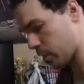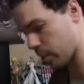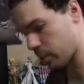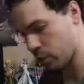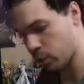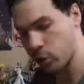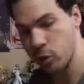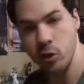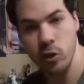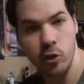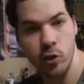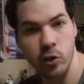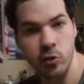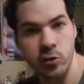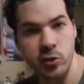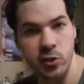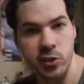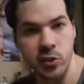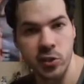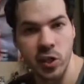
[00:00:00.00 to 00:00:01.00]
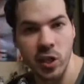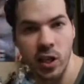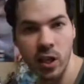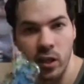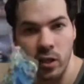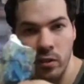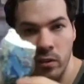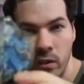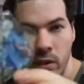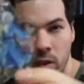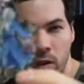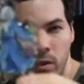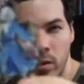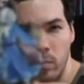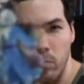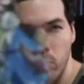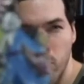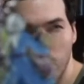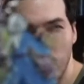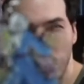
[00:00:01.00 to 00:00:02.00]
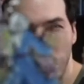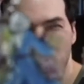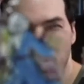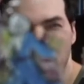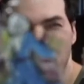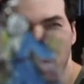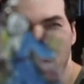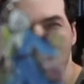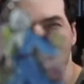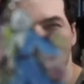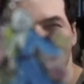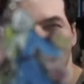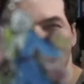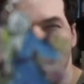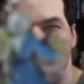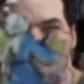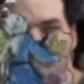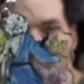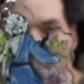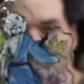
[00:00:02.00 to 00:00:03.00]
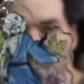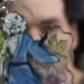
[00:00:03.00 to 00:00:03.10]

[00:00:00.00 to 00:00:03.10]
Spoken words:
than you're used to seeing. Pretty neat, though. You